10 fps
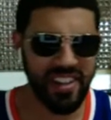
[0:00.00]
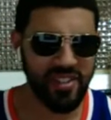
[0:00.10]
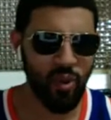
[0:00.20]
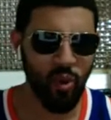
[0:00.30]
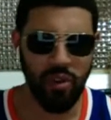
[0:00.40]

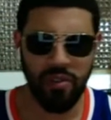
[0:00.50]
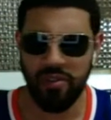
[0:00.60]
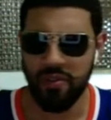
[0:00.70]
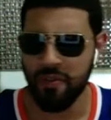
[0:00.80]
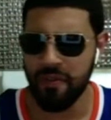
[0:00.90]
It's all
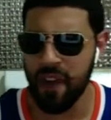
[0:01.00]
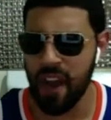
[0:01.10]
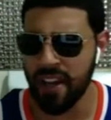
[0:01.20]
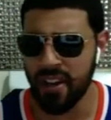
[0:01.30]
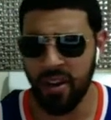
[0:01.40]

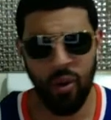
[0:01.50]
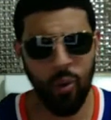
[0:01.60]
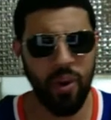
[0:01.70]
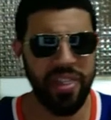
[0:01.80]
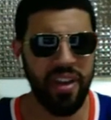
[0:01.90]
fine
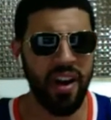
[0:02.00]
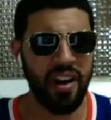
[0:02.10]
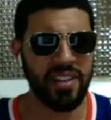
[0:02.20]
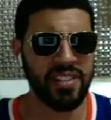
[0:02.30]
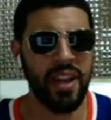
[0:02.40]
with
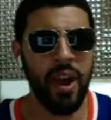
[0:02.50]
us.